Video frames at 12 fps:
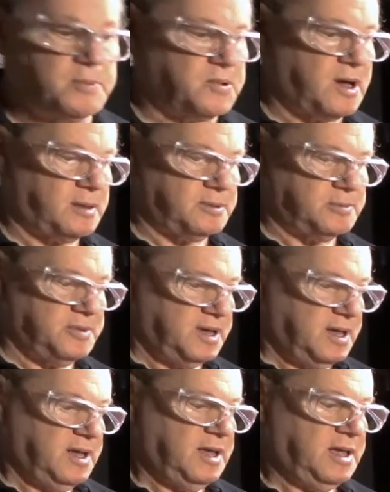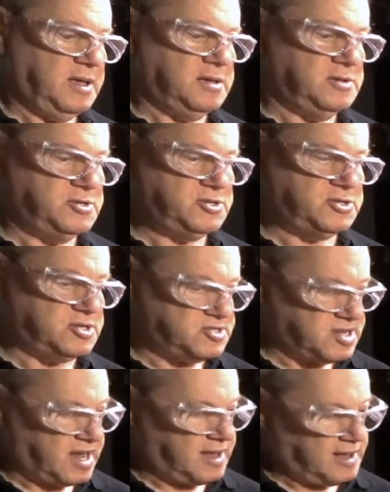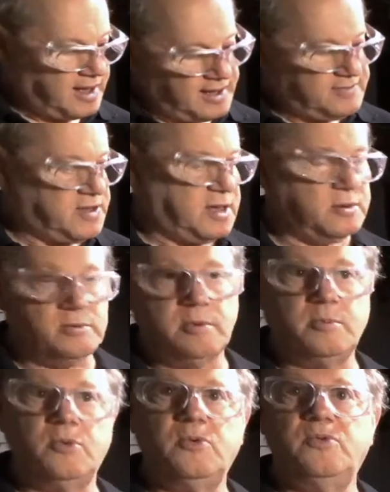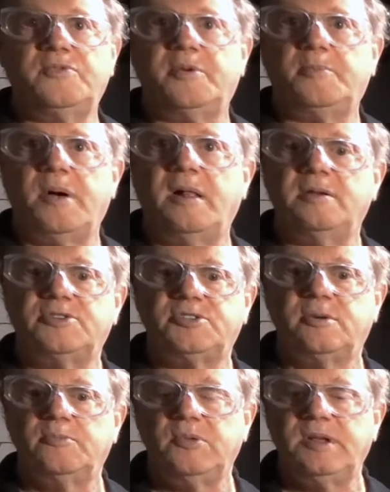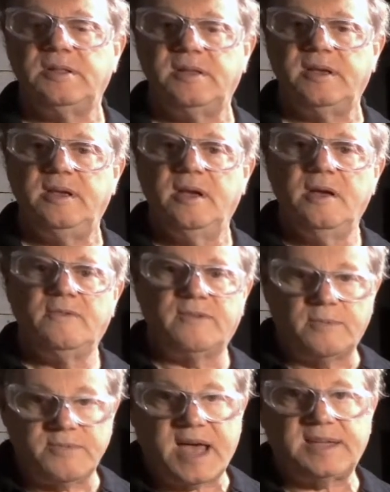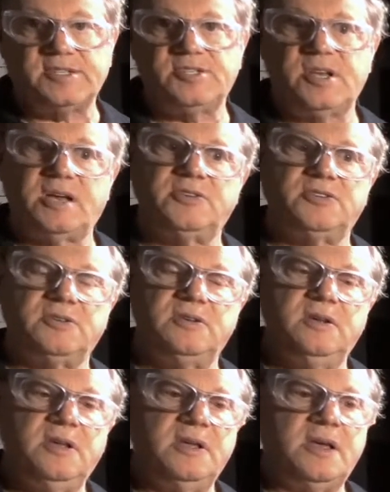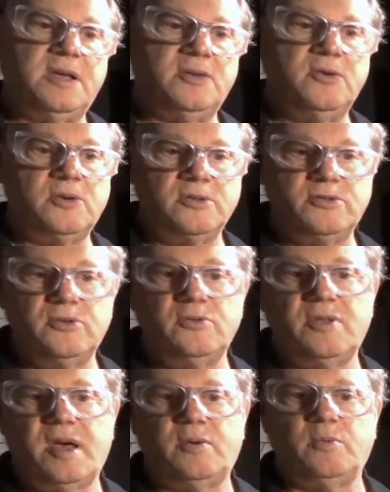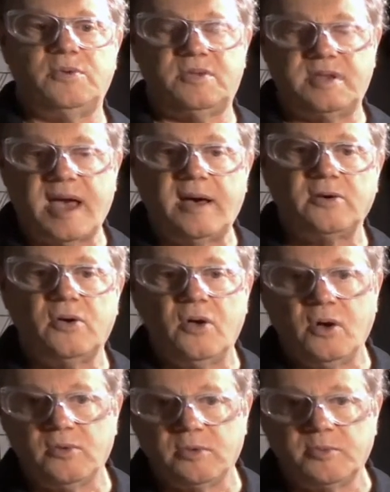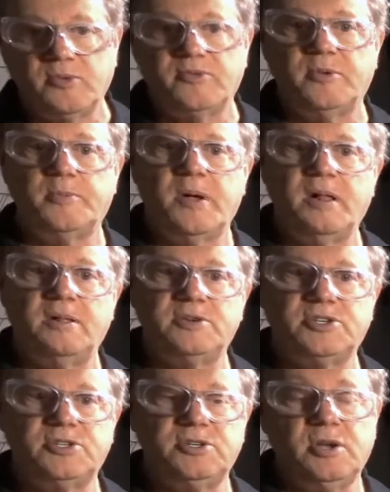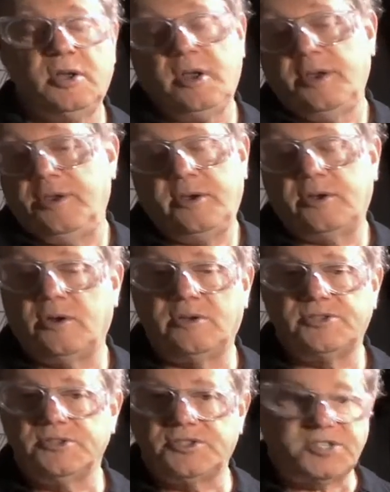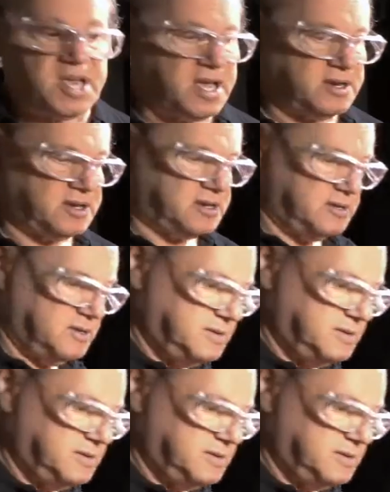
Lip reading: of problem, is to say, I've got to remove the polish completely from that section. And you can do that with the alcohol, remove the polish. You can also sand it.